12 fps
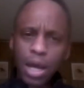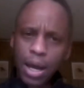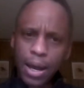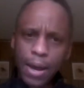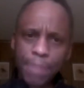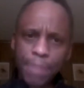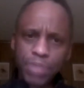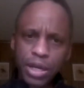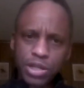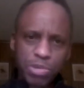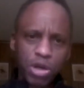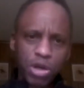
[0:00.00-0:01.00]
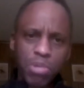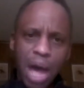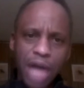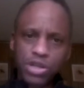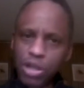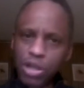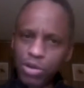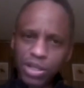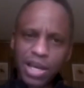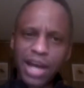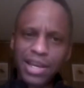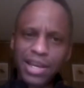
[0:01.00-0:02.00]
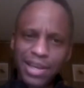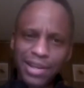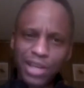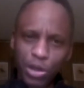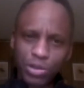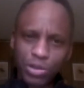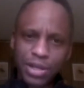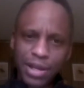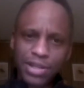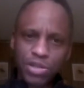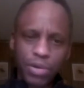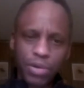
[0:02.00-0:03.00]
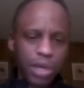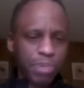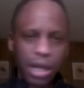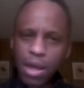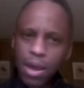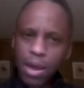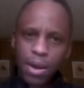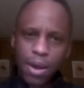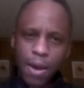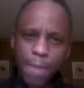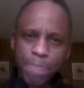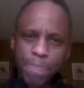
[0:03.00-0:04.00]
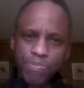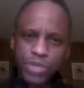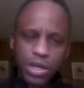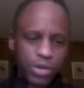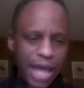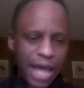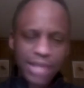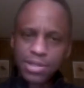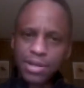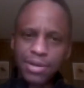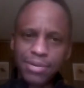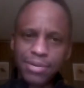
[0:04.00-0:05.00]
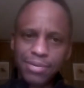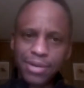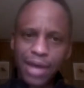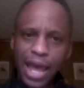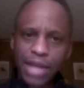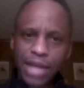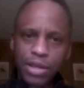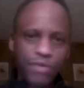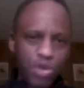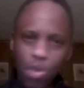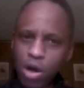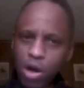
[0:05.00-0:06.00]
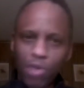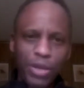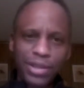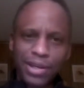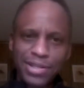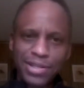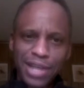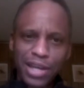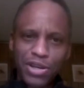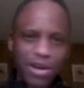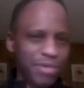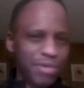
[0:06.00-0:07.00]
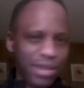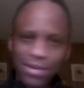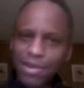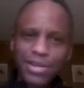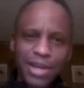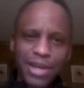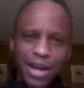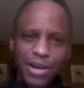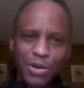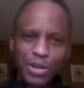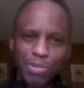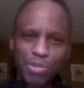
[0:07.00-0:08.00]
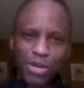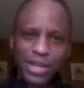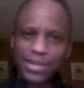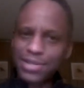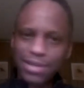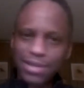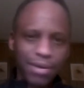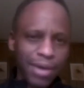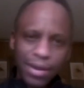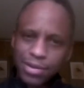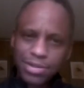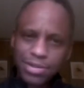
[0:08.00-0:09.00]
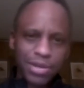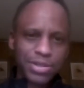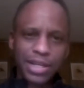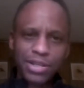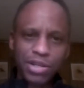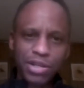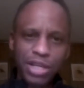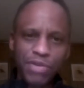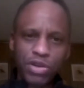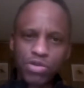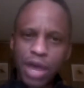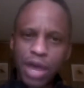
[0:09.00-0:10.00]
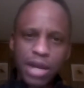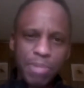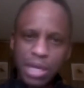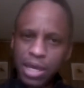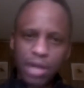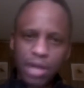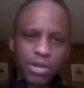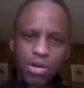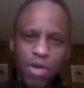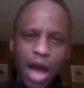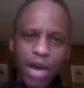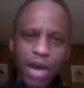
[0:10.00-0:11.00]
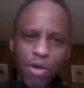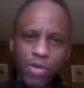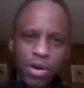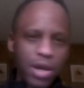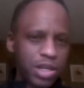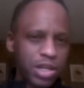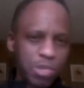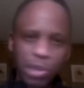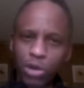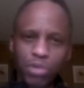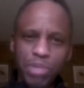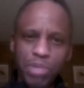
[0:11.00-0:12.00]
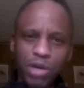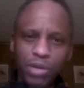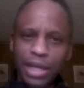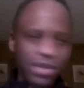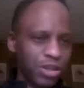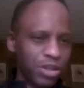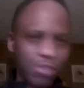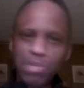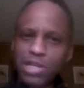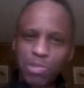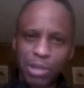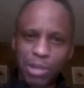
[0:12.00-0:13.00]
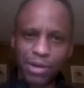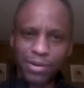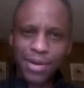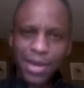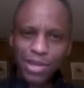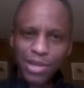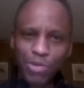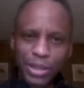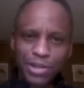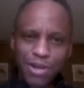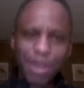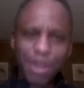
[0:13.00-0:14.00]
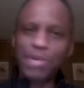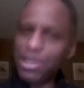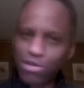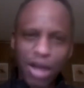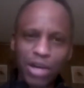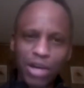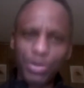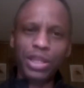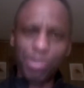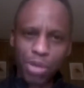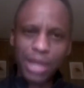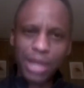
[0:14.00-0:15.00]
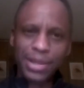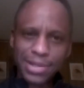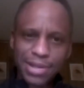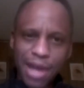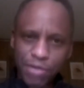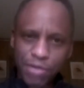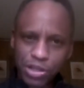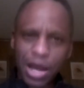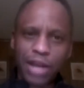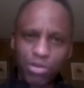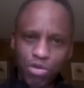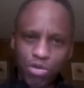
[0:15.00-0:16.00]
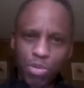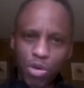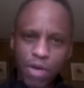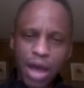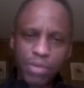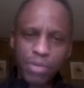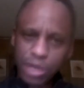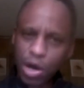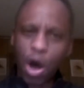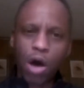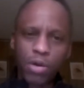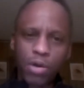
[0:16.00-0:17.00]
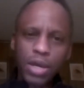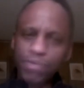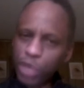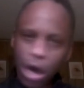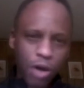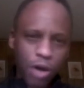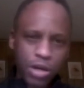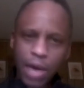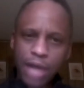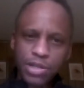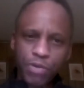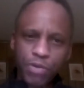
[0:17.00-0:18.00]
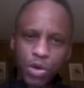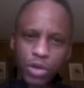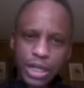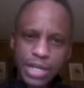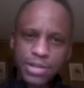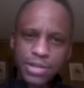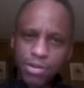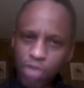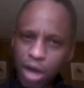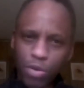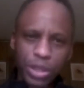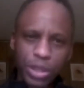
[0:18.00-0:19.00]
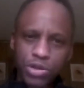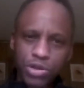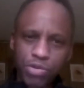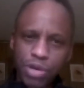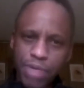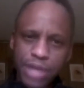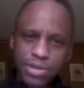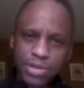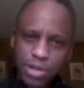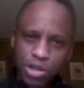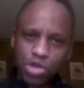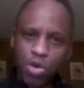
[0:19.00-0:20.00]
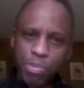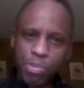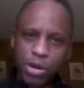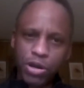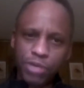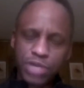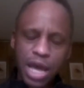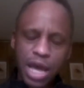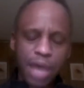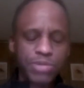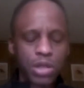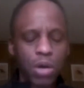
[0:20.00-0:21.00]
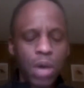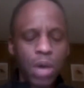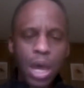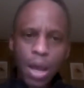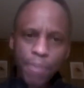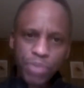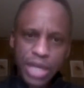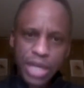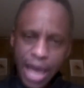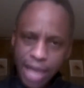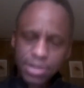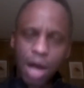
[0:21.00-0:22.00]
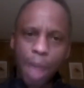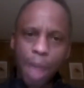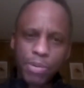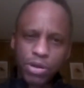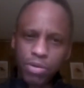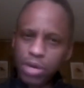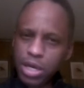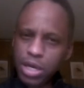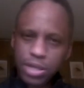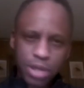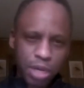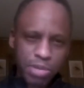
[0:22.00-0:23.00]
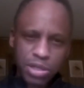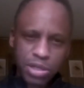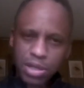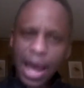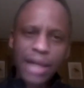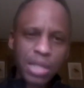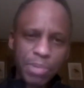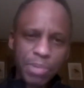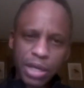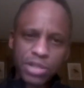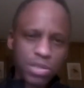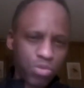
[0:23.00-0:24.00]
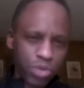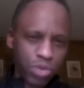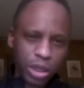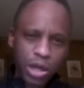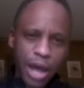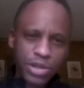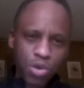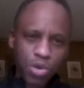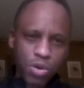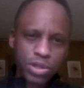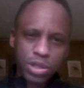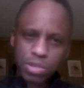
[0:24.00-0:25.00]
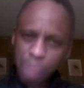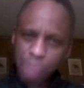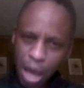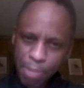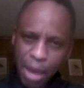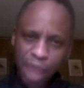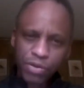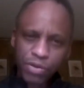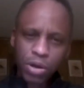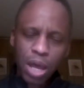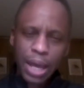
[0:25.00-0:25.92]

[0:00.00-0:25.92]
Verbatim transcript: Um, and as Bill Mott joked, you kind of get guilted into it. But, um, you know, that's the, the hand. If you want to win the Kentucky Derby, you know you got to go to the Preakness. So there's no sense in even trying to begin to cry over spilled milk that shouldn't be spilled. You win the Derby, you're trying to win the Preakness and have a shot at the Triple Crown. We know all, we all know how difficult difficult it is to try to win those three races in a short period of time. So he has an opportunity. He's going to be stacked up against some really nice horses. Bob Baffert,